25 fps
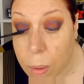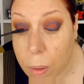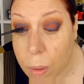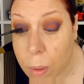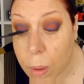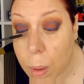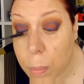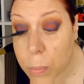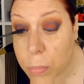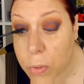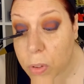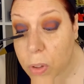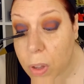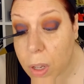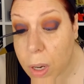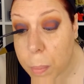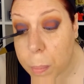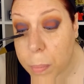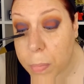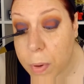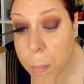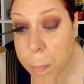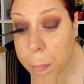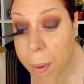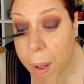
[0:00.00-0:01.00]
I'm just going to
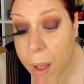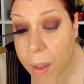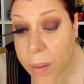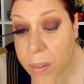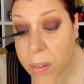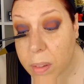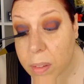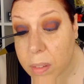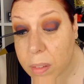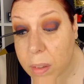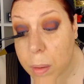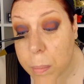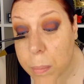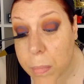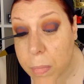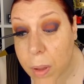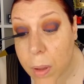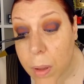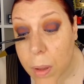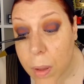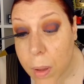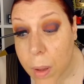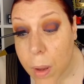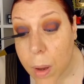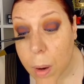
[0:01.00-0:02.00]
deposit some
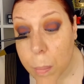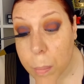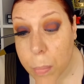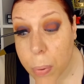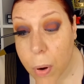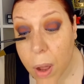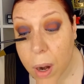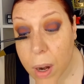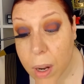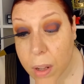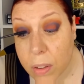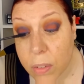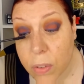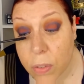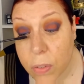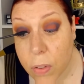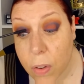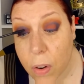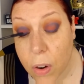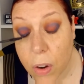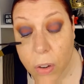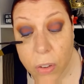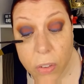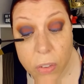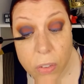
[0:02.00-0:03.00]
product
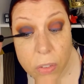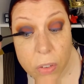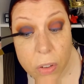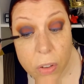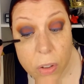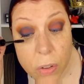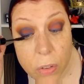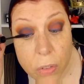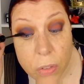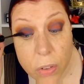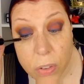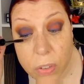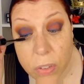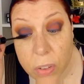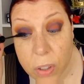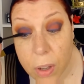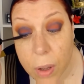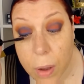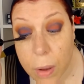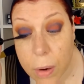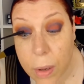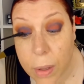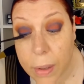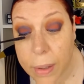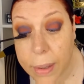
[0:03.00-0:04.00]
first just to
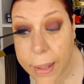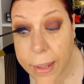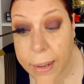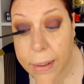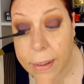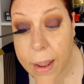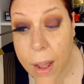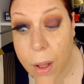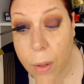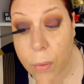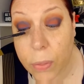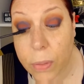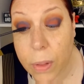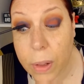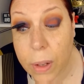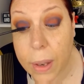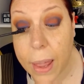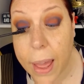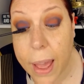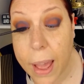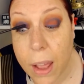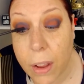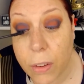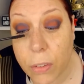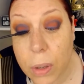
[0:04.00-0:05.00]
kind of lay down the
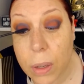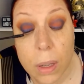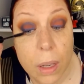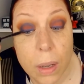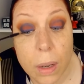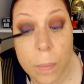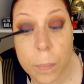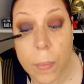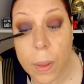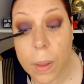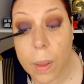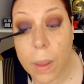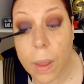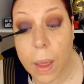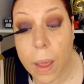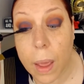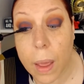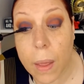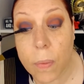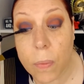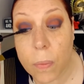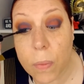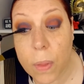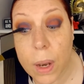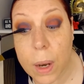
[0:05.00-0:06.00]
lash,
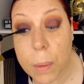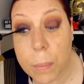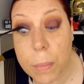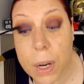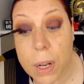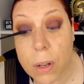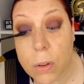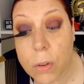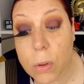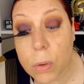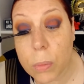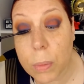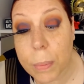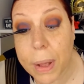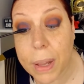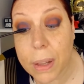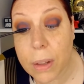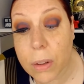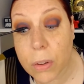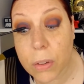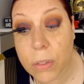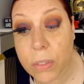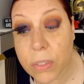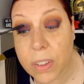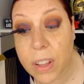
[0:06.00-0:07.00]
and then I'm going to do my
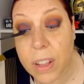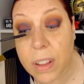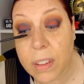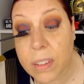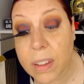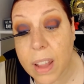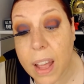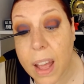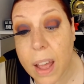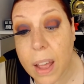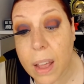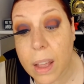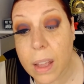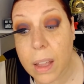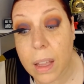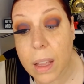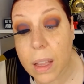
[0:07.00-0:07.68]
little zigzag.